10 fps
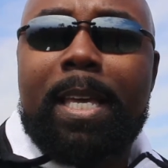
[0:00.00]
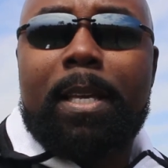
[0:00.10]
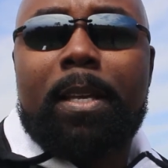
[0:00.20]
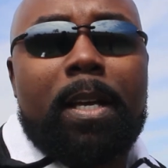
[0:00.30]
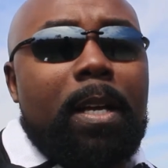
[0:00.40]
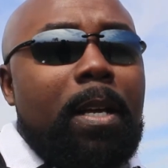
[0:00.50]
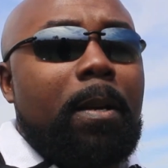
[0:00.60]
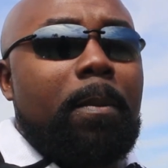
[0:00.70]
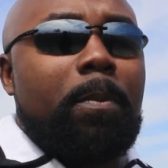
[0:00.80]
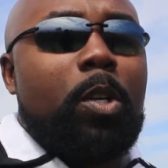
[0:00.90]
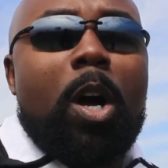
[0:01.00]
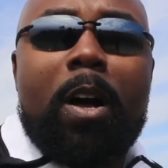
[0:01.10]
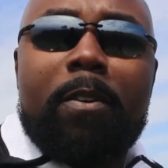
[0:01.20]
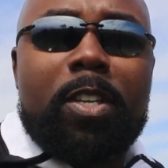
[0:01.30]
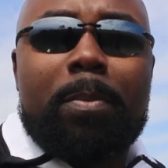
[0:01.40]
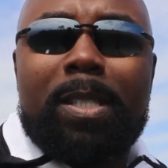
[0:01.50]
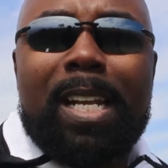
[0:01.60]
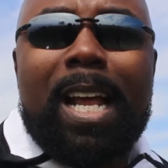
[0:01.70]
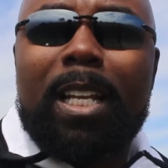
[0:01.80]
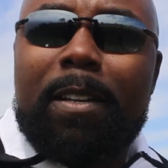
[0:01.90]
Golf, something
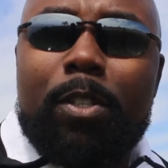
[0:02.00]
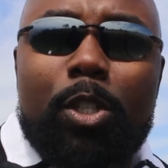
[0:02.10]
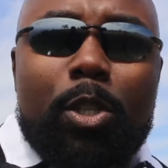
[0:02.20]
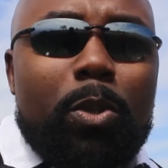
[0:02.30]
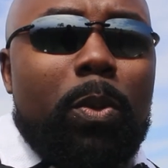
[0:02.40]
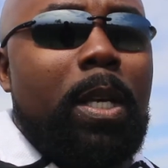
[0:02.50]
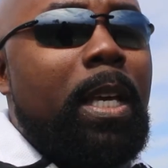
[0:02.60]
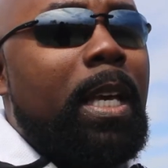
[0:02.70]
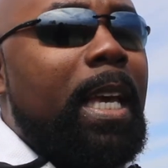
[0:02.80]
that I love to do,